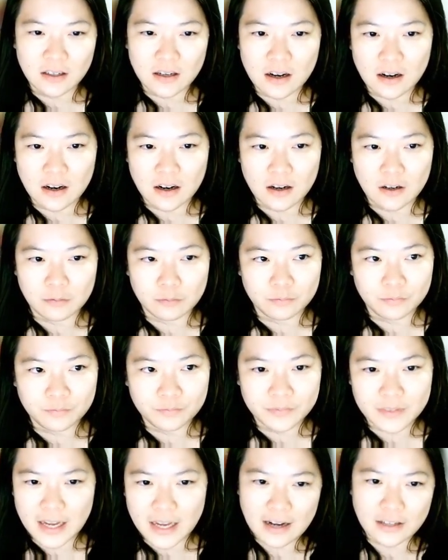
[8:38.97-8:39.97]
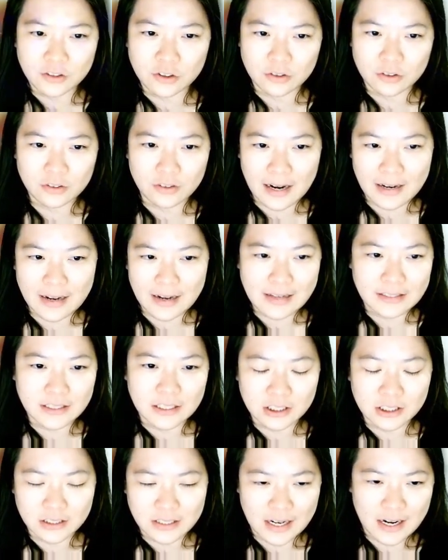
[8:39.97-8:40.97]
Yeah, so I guess
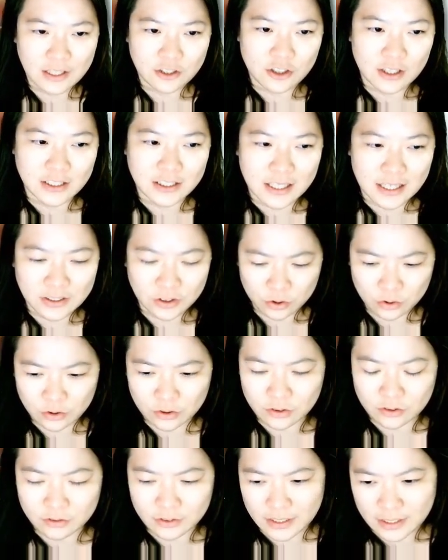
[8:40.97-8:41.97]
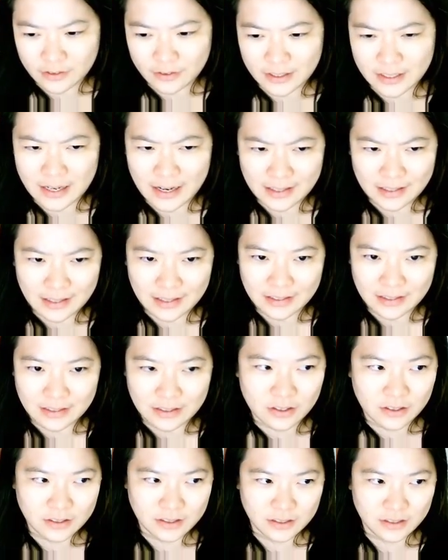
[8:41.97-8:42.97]
that's just an extra chance, although really, really unlikely
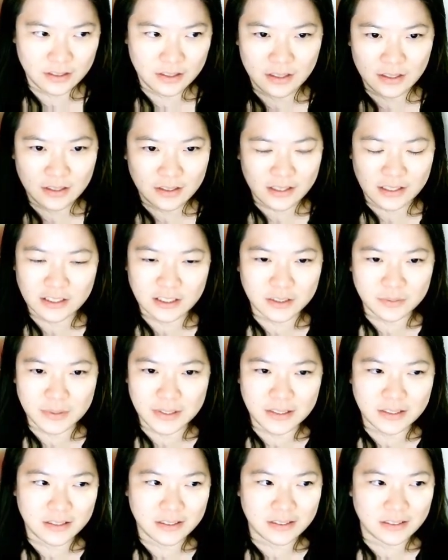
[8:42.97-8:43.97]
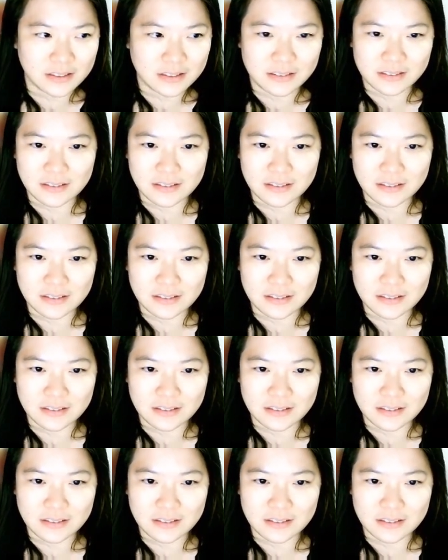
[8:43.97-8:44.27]
because that just means,